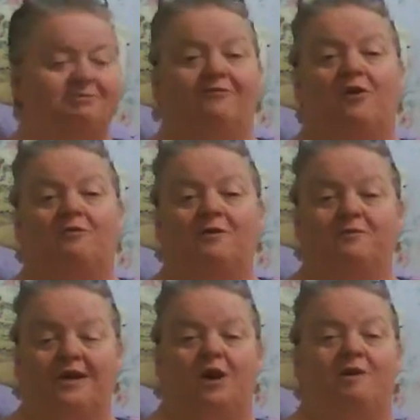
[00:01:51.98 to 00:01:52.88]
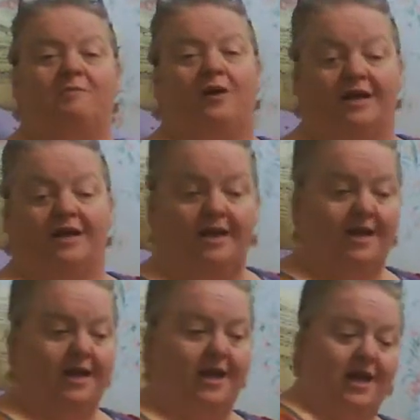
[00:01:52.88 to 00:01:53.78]
before we read our book.
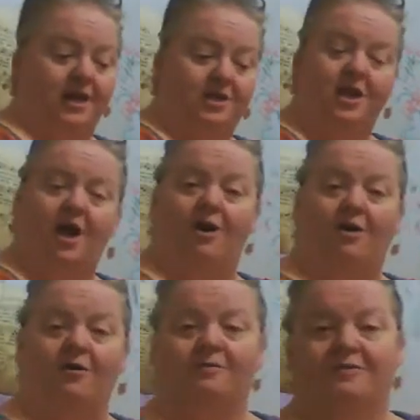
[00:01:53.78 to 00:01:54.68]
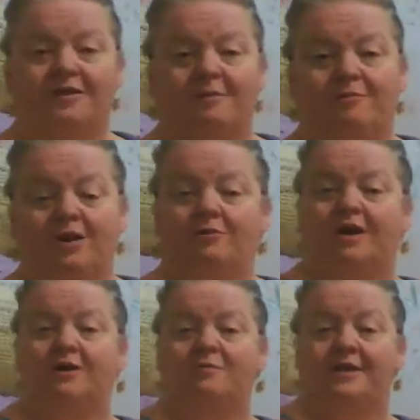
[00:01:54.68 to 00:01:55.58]
You know, the book we're
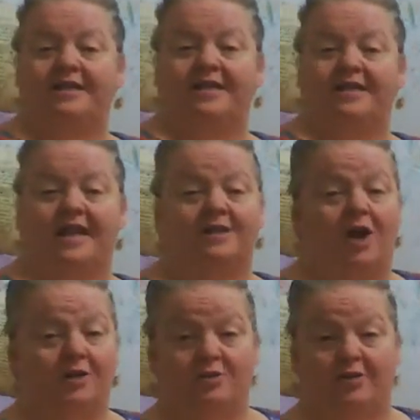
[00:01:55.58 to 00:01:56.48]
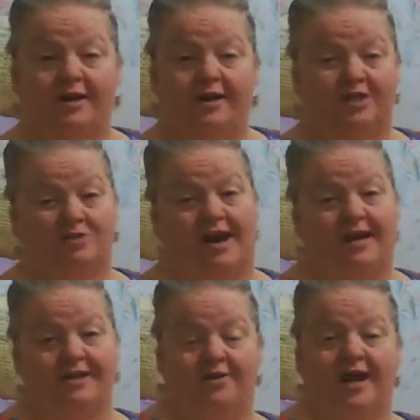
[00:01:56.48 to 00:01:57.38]
going to read today is called Noisy
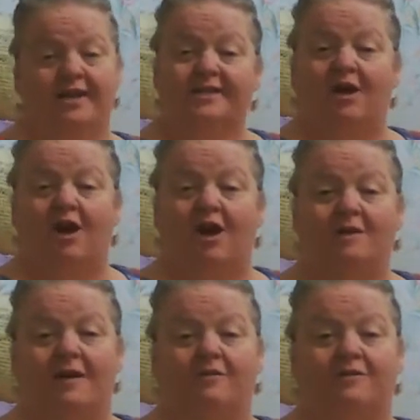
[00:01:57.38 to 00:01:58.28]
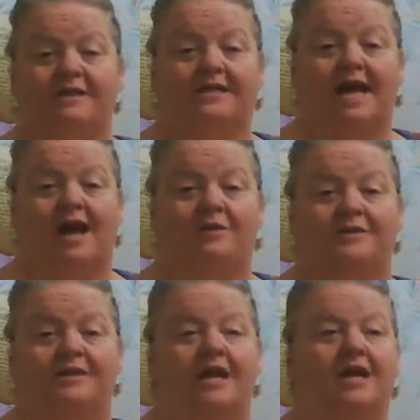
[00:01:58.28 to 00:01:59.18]
Tractor, and it's all about
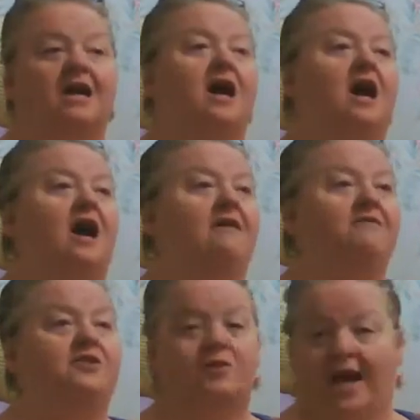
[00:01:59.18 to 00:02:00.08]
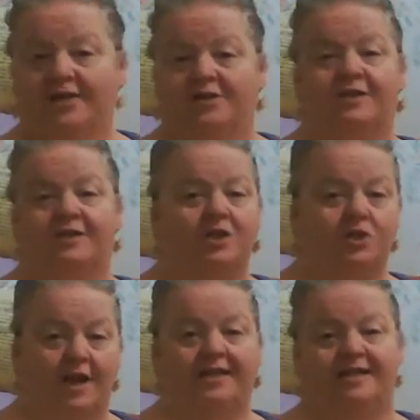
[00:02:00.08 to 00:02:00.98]
sounds of tractors and
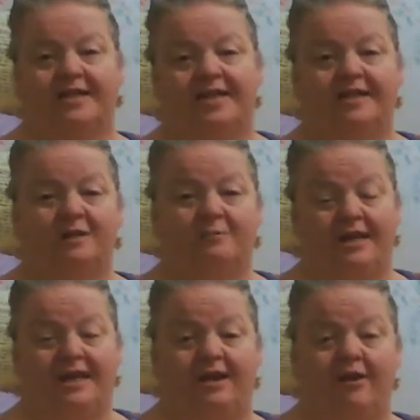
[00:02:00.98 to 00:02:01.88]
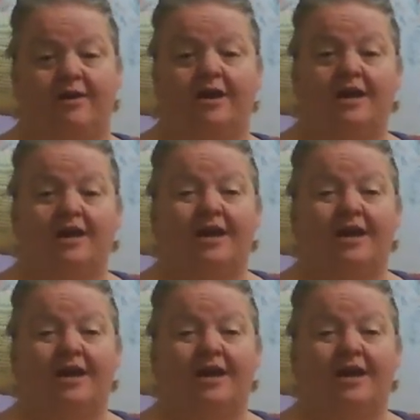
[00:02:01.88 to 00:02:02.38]
trucks and things that we hear,